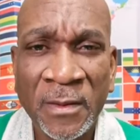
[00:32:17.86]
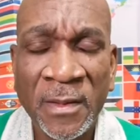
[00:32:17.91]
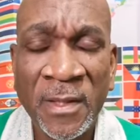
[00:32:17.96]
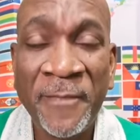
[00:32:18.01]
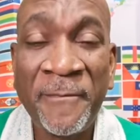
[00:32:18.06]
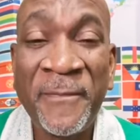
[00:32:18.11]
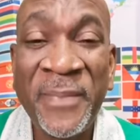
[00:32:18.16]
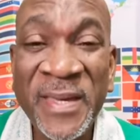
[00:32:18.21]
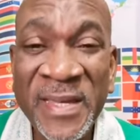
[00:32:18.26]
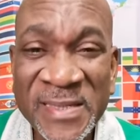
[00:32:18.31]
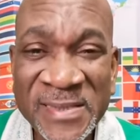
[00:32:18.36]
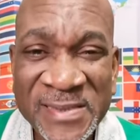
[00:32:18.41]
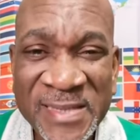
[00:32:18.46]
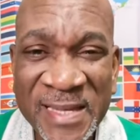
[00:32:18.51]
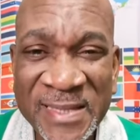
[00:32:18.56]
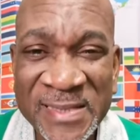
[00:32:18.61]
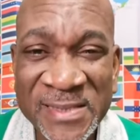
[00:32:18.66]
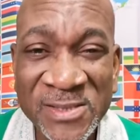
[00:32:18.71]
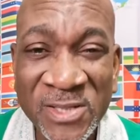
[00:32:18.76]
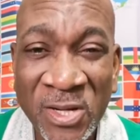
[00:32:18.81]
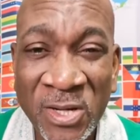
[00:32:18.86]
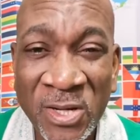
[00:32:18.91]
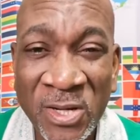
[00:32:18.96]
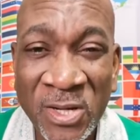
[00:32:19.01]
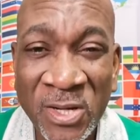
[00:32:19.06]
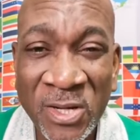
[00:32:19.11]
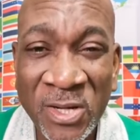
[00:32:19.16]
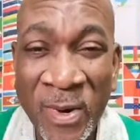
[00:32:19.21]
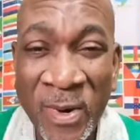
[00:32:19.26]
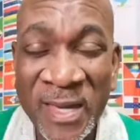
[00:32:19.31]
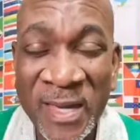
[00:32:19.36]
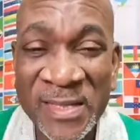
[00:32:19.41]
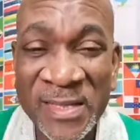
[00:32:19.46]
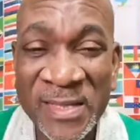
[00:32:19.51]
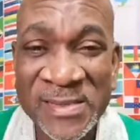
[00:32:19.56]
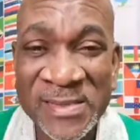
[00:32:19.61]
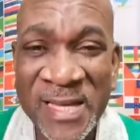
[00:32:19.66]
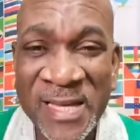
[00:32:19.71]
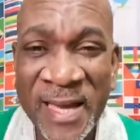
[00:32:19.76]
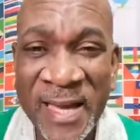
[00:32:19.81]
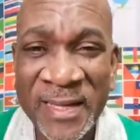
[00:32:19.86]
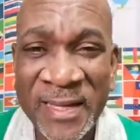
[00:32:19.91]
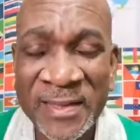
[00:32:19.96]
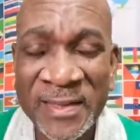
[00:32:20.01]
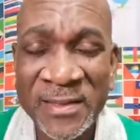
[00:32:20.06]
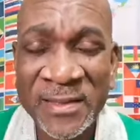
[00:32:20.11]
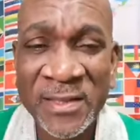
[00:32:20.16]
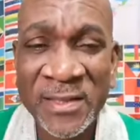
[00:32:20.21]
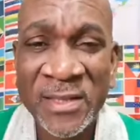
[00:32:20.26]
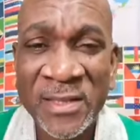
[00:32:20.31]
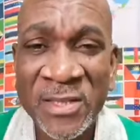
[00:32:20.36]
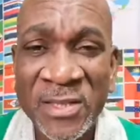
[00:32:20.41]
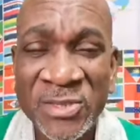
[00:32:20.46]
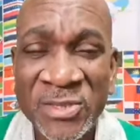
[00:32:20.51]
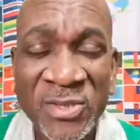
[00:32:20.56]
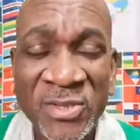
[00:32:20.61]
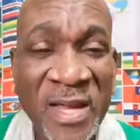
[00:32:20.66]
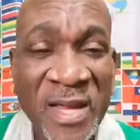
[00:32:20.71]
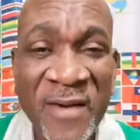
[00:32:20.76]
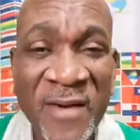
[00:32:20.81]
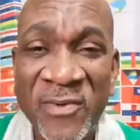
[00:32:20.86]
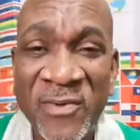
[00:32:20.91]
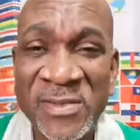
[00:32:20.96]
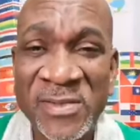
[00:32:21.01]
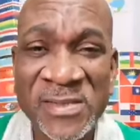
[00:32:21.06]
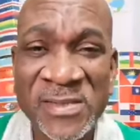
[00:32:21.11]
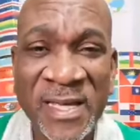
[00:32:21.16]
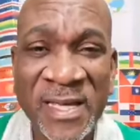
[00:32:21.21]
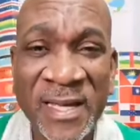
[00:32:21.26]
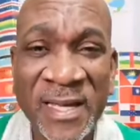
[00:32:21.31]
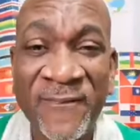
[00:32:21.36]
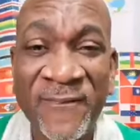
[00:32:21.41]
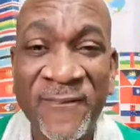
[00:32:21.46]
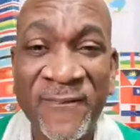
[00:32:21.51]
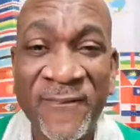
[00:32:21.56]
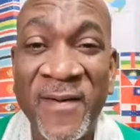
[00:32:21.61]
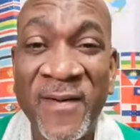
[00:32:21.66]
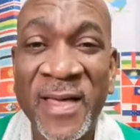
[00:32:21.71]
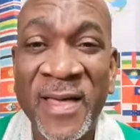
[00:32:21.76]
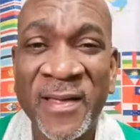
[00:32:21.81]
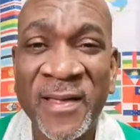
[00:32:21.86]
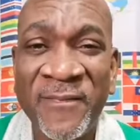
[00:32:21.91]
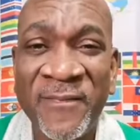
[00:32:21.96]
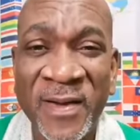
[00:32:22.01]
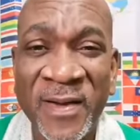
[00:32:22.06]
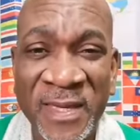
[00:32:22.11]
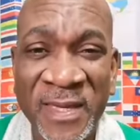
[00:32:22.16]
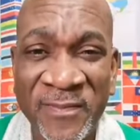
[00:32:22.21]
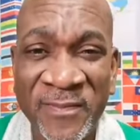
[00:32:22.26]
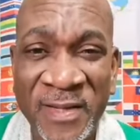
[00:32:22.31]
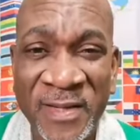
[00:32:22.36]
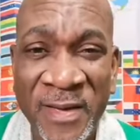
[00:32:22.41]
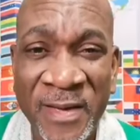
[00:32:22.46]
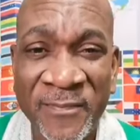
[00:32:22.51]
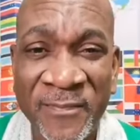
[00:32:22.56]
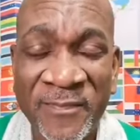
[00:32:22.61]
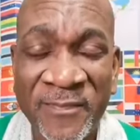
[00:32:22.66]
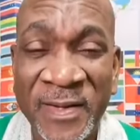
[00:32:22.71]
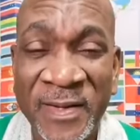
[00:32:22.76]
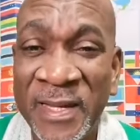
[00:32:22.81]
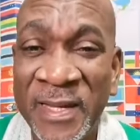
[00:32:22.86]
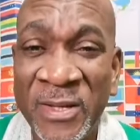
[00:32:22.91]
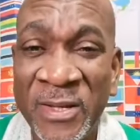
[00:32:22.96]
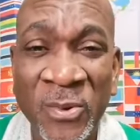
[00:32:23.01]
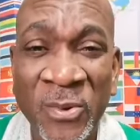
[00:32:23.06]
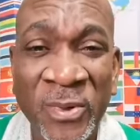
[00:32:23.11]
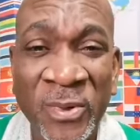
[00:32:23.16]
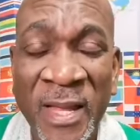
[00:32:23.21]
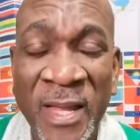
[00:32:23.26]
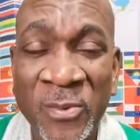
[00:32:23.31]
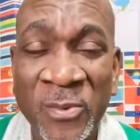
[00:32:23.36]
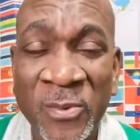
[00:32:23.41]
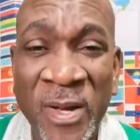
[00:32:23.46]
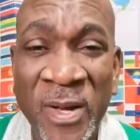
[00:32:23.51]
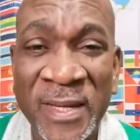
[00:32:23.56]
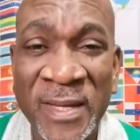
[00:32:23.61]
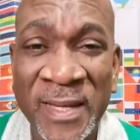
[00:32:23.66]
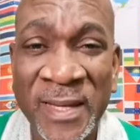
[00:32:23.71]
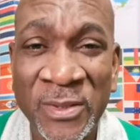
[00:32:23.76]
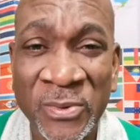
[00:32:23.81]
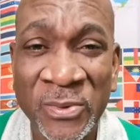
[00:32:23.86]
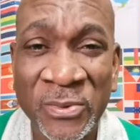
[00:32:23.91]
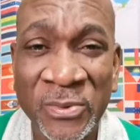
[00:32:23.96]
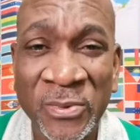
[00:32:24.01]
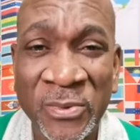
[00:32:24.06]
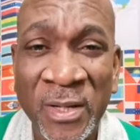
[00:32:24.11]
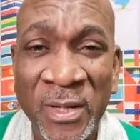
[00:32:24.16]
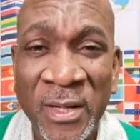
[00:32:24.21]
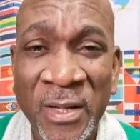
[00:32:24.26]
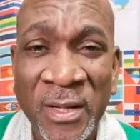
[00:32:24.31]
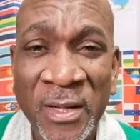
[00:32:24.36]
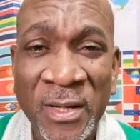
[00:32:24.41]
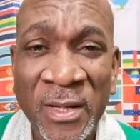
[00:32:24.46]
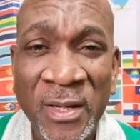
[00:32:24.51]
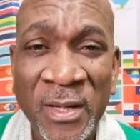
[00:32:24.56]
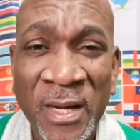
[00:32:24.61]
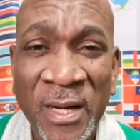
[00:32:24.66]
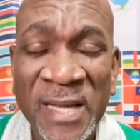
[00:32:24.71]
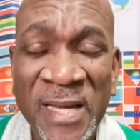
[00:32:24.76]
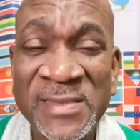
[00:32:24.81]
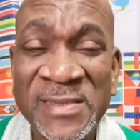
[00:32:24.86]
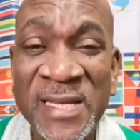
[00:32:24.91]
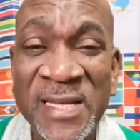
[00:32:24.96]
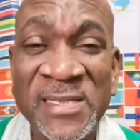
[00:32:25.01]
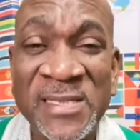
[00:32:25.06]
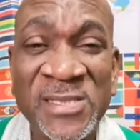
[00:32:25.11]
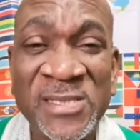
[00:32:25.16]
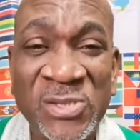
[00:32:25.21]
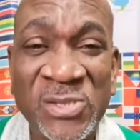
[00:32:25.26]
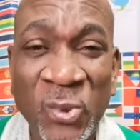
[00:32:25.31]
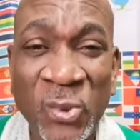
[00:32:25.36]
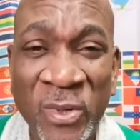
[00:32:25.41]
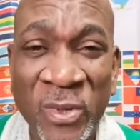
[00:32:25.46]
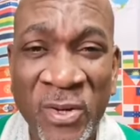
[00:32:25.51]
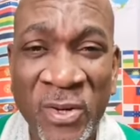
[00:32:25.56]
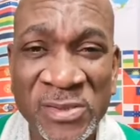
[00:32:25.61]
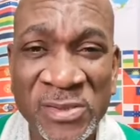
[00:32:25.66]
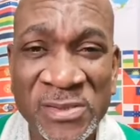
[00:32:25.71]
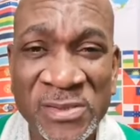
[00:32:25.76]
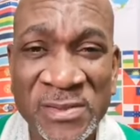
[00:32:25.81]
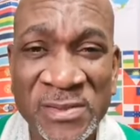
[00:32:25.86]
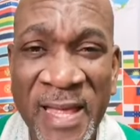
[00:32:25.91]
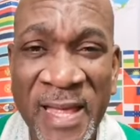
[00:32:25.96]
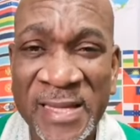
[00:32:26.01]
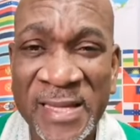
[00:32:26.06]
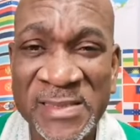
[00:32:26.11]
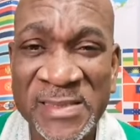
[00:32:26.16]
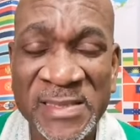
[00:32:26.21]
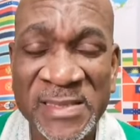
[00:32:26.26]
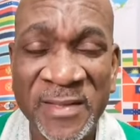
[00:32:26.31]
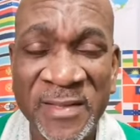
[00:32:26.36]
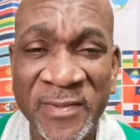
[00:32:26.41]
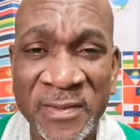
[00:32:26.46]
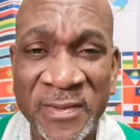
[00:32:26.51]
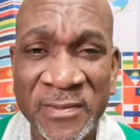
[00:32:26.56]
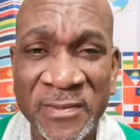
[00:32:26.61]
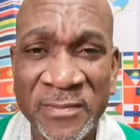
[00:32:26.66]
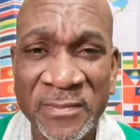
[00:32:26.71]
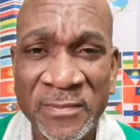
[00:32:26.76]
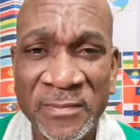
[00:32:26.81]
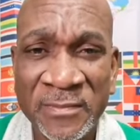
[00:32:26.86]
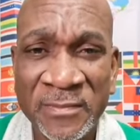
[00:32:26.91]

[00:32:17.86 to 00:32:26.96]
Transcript: The peace that is on our inside should have us say, Father, forgive them, for they know not what they do, as they stone us like Stephen.